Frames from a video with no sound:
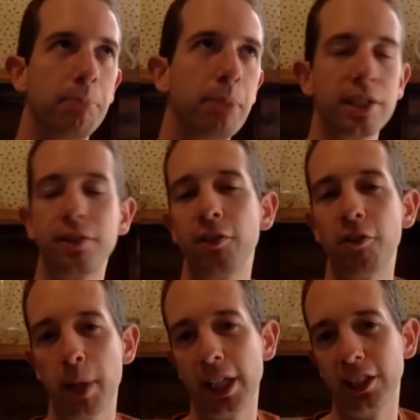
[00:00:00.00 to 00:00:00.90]
bits of
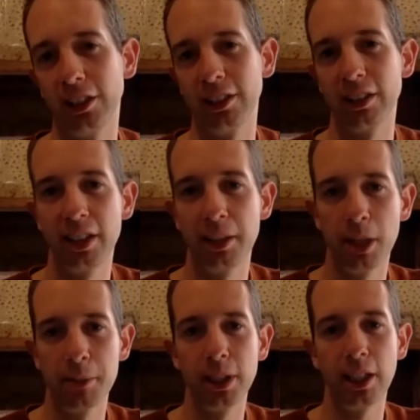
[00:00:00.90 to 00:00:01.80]
information that
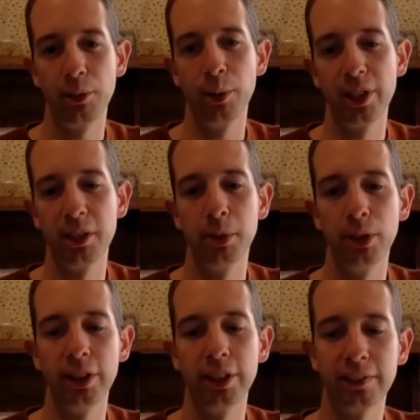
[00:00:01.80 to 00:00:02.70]
might be held within a
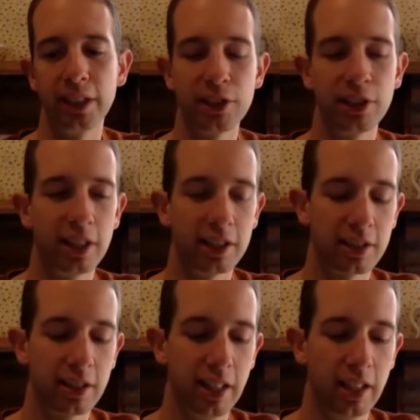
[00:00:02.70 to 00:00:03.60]
building. And so that's